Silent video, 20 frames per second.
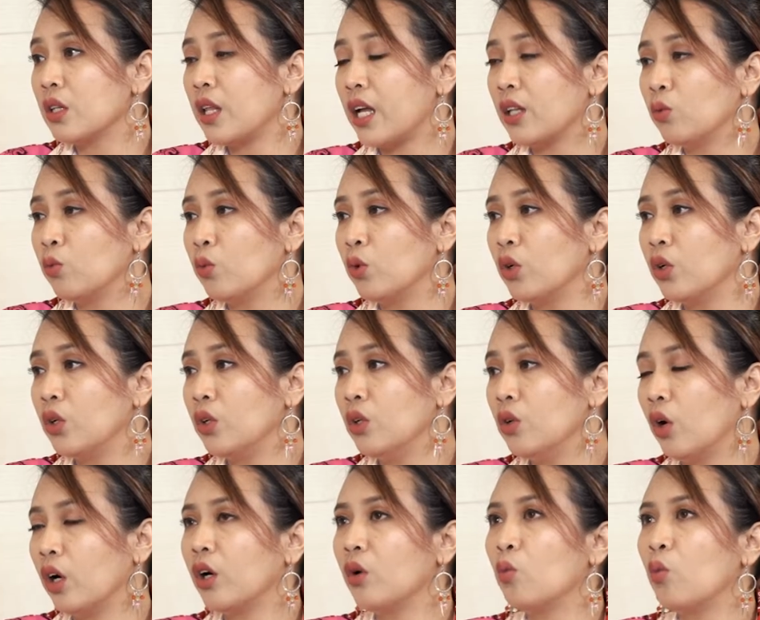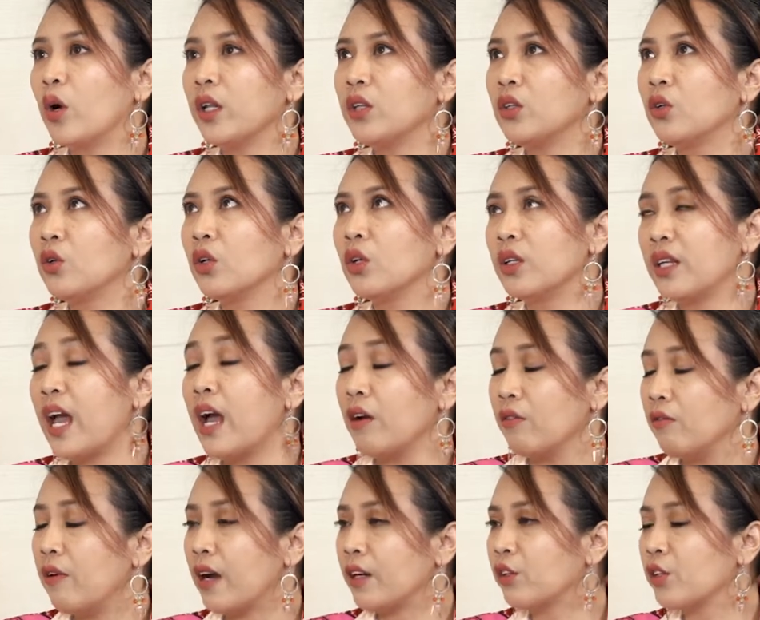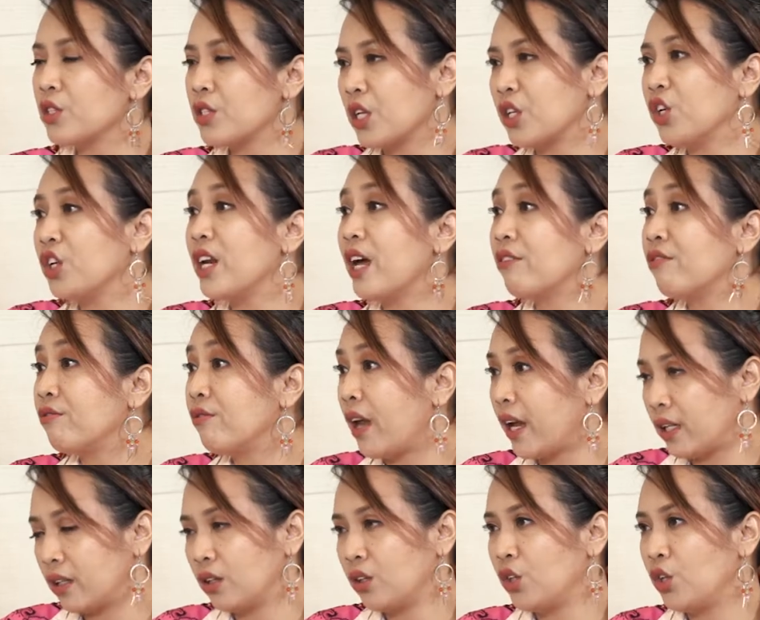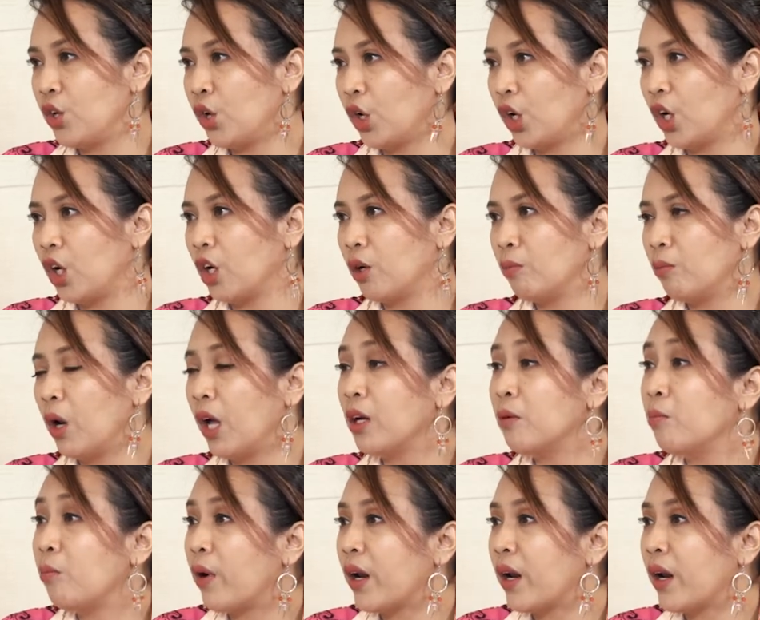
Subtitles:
that would, or what could, yeah, factors that could affect your blood